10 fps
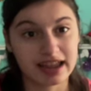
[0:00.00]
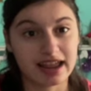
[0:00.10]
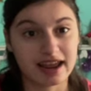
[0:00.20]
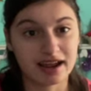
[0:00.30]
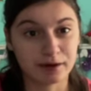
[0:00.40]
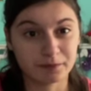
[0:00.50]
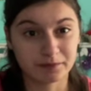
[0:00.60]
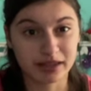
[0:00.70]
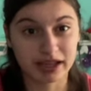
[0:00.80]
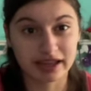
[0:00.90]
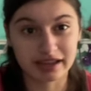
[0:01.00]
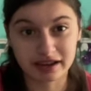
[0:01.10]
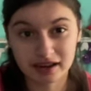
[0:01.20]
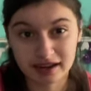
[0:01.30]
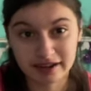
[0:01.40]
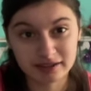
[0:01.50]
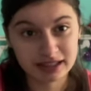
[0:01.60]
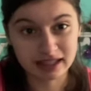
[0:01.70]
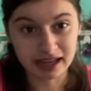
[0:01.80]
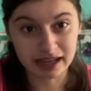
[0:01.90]
and a year ago
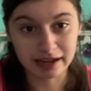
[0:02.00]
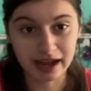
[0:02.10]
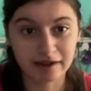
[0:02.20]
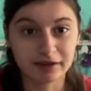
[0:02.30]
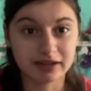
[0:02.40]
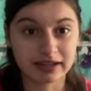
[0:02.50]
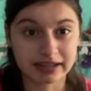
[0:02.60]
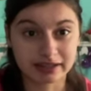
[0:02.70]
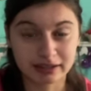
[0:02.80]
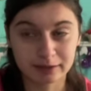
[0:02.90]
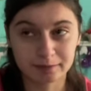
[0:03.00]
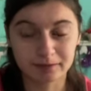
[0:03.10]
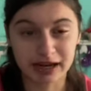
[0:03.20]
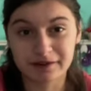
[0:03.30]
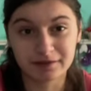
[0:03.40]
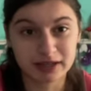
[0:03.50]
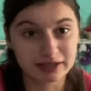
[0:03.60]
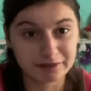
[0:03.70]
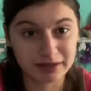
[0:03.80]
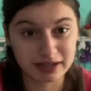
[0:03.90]
today, I released my
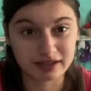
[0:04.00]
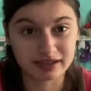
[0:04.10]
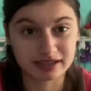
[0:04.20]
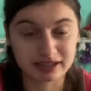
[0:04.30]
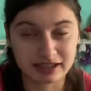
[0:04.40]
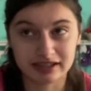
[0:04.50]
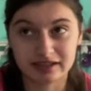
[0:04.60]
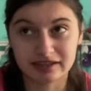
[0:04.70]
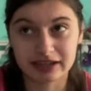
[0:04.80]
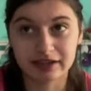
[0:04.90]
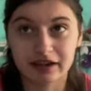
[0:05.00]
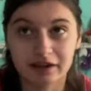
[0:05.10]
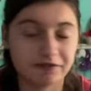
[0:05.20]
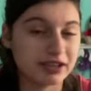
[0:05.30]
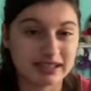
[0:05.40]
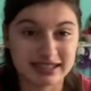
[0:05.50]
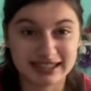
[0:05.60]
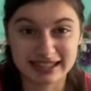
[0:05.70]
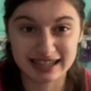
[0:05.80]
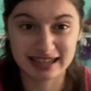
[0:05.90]
first video on this channel, like
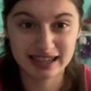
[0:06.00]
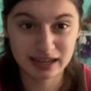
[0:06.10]
officially,